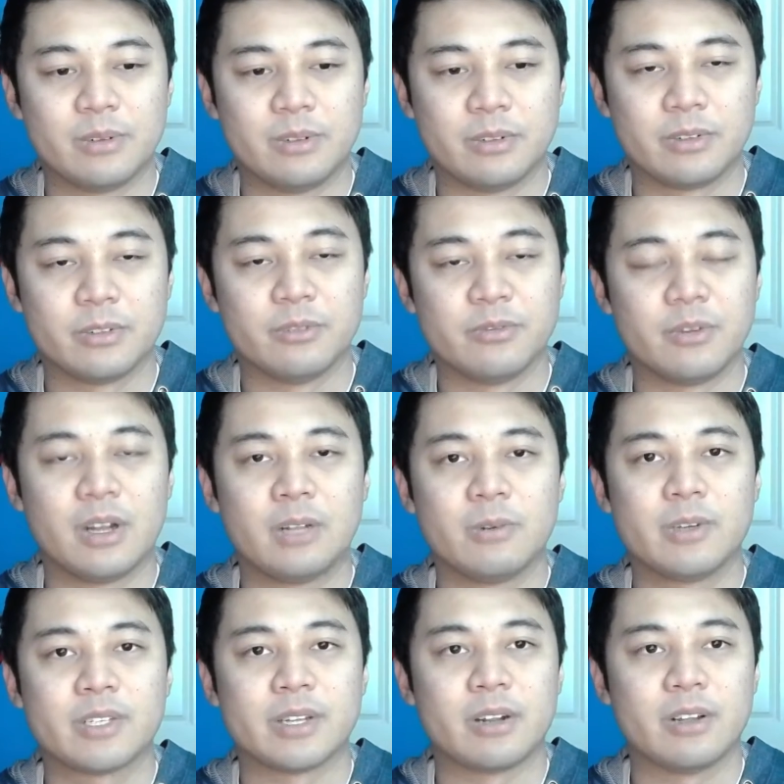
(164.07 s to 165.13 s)
new
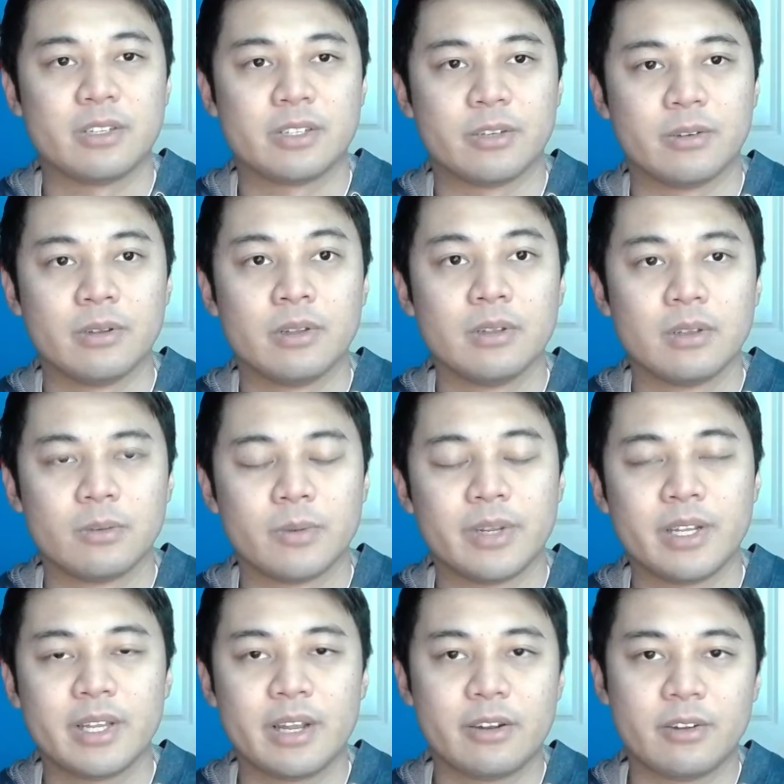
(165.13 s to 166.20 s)
followers, and also we
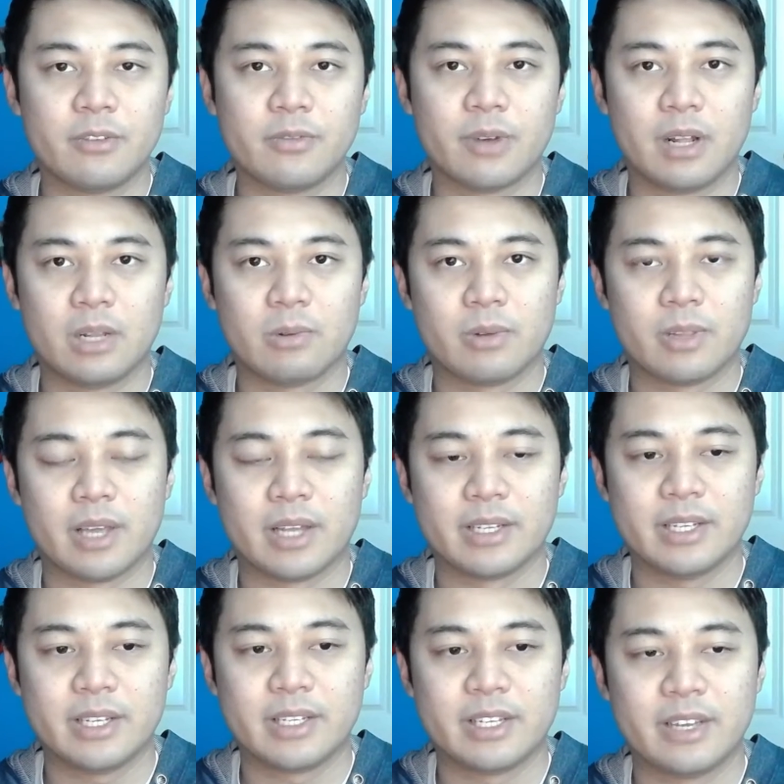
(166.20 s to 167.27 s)
did get a new follower that
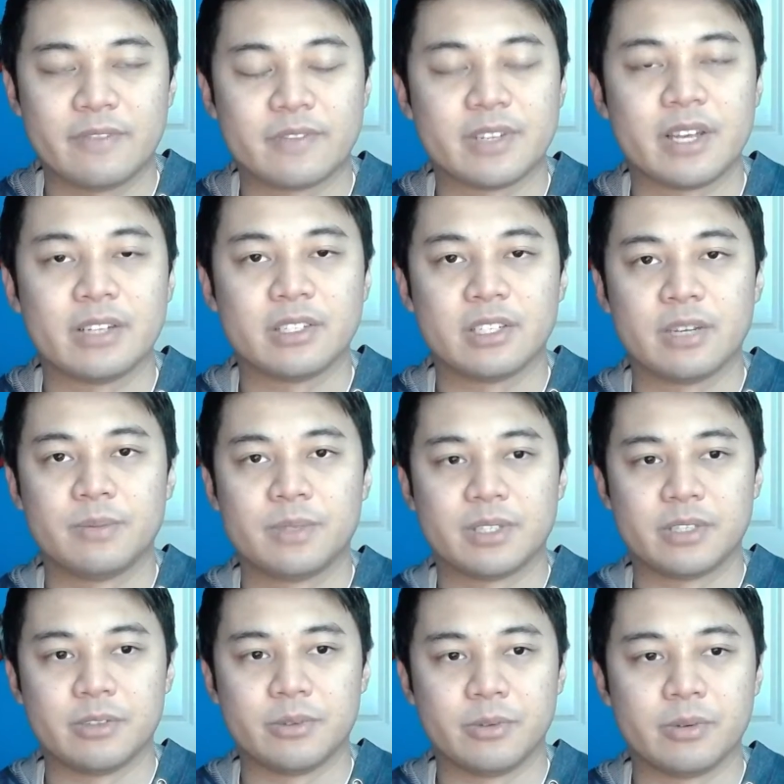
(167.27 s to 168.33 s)
did gift 10 subs
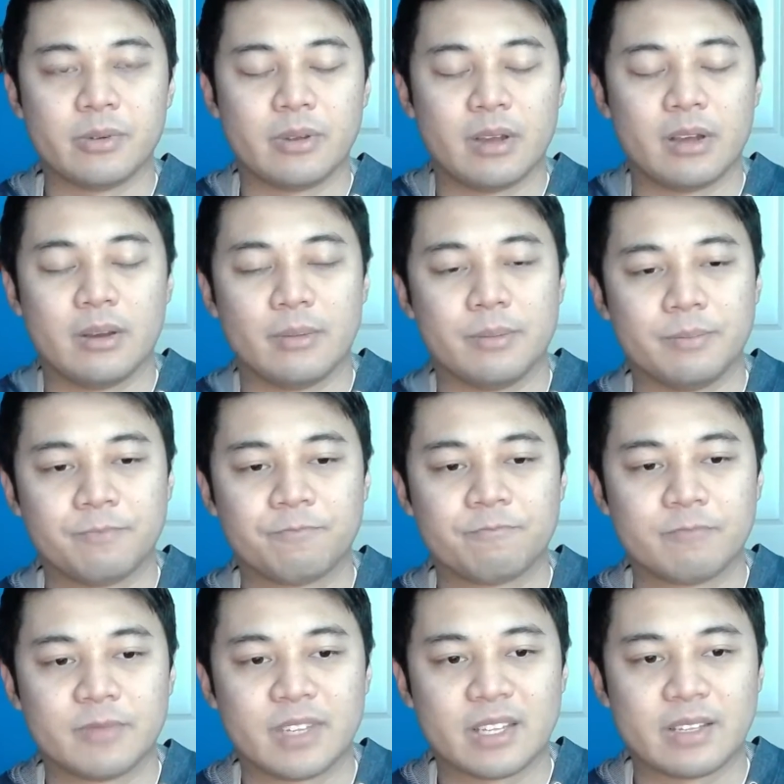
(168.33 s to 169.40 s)
to
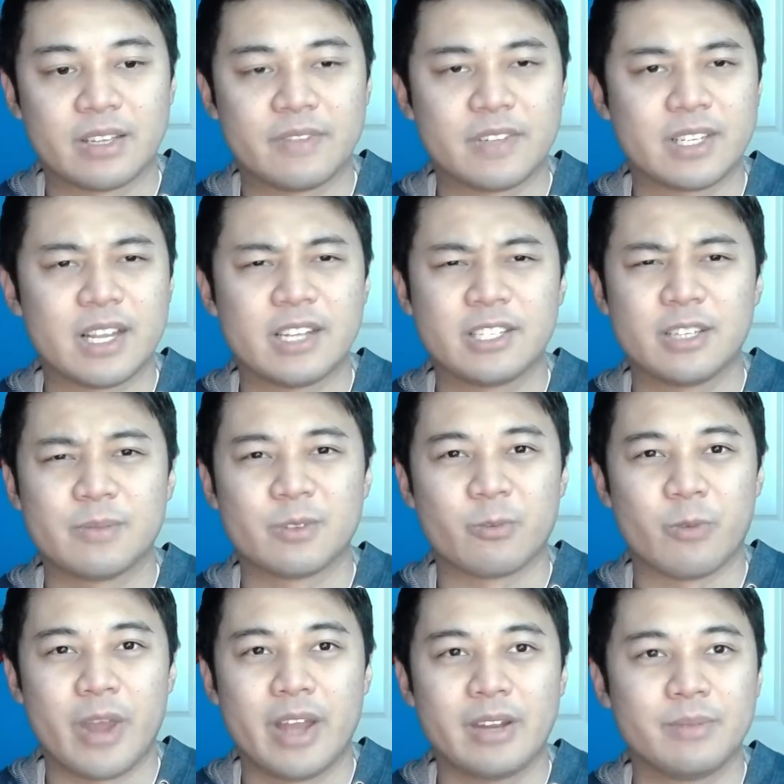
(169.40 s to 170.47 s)
gifted 10 subs
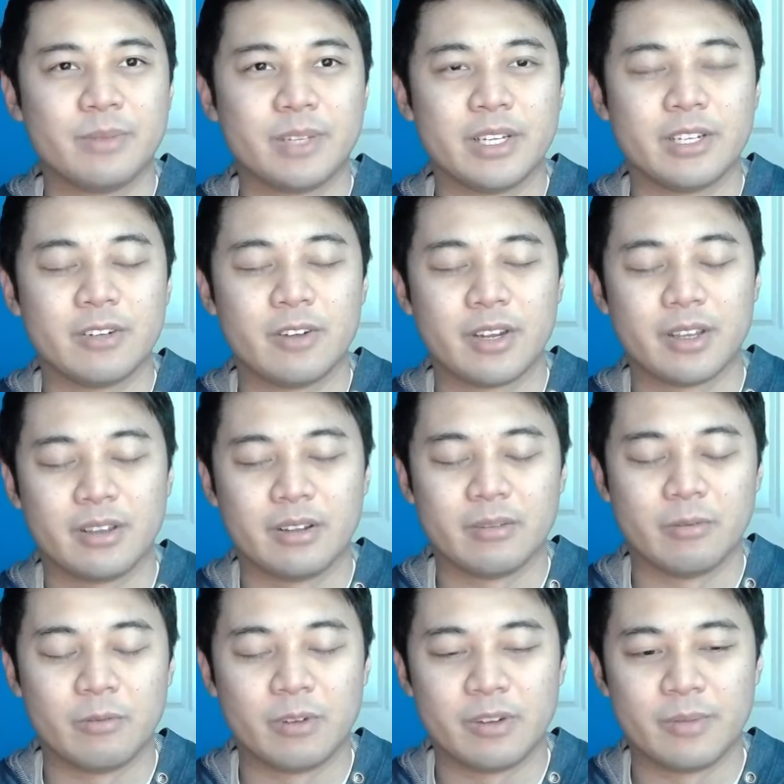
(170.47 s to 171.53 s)
randomly during
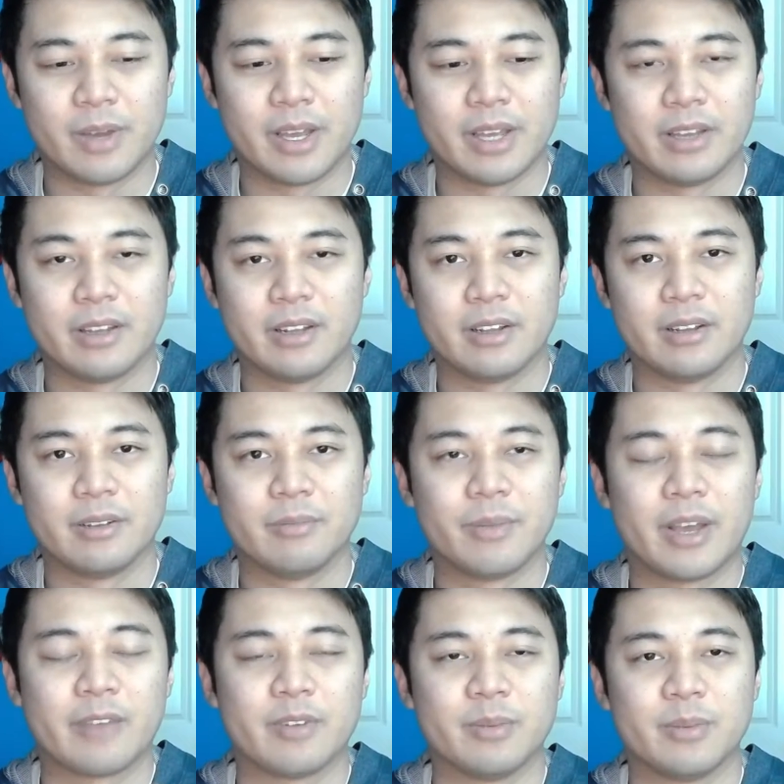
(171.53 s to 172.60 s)
one of my
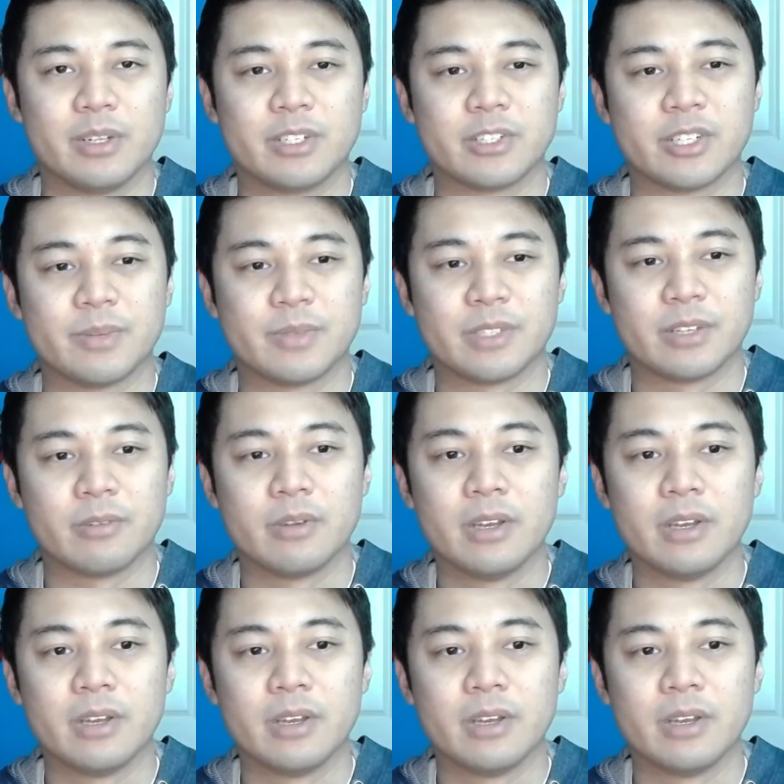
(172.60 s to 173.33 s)
Back 4 Blood streams. So